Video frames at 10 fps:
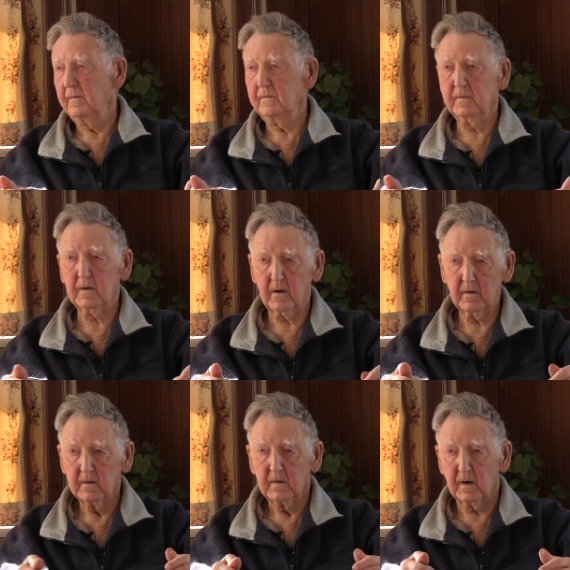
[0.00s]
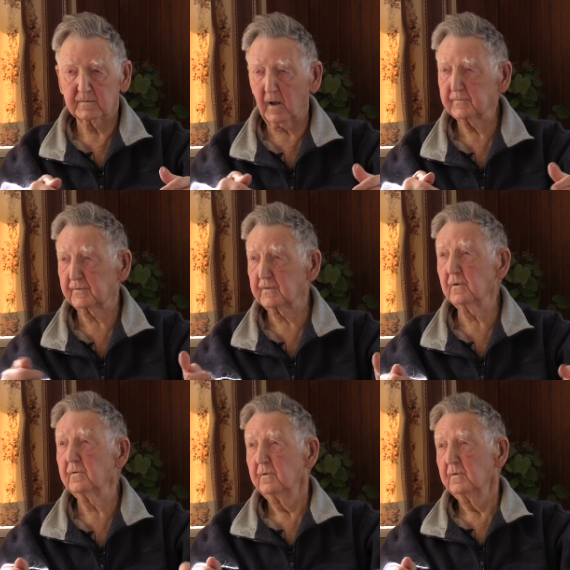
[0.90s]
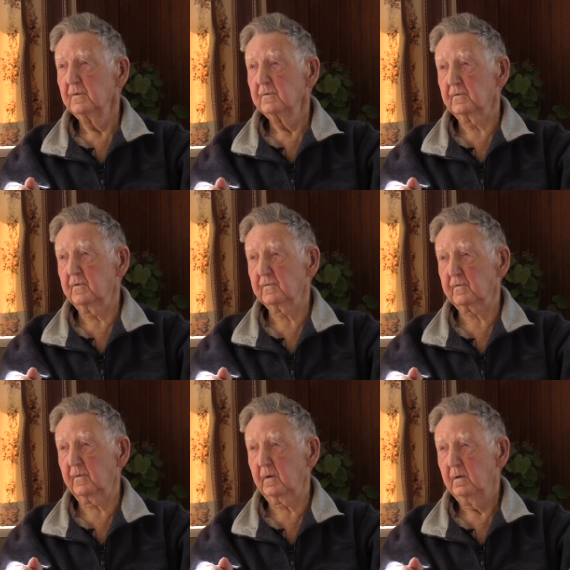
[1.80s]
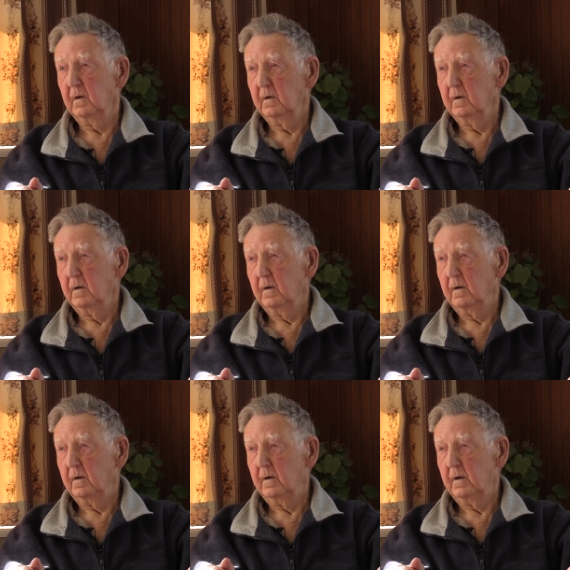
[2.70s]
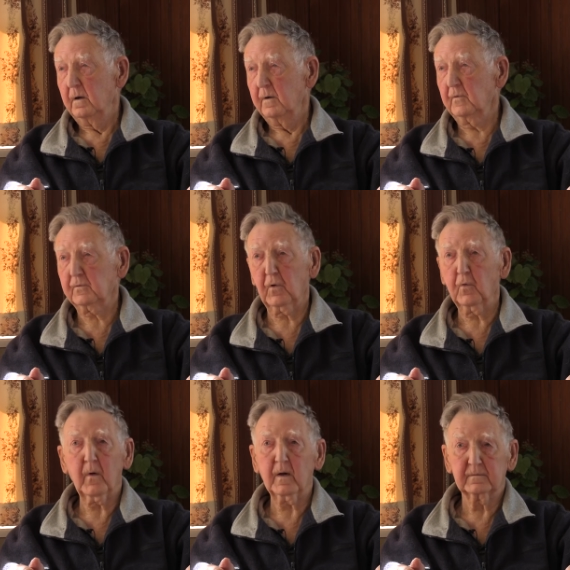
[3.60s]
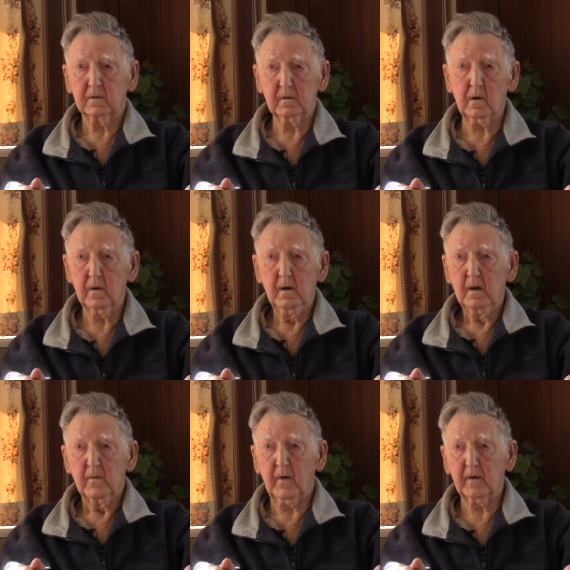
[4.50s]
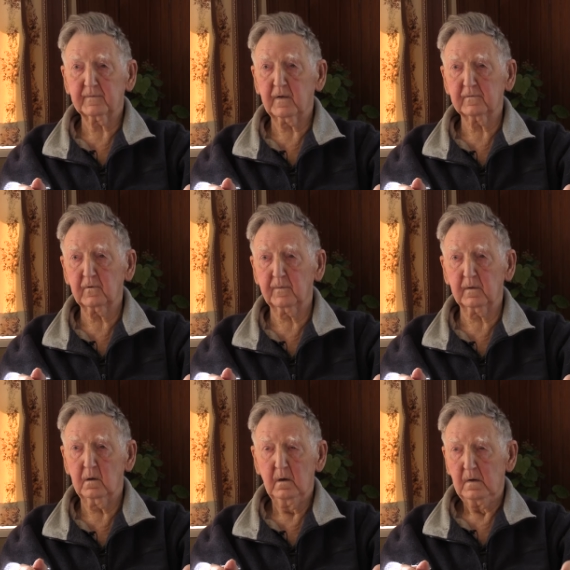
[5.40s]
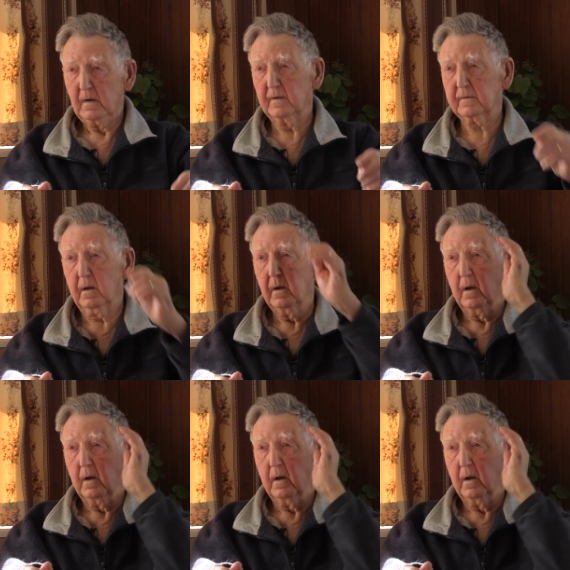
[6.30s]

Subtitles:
it's up to you to do something. Not always, when I start something, I say,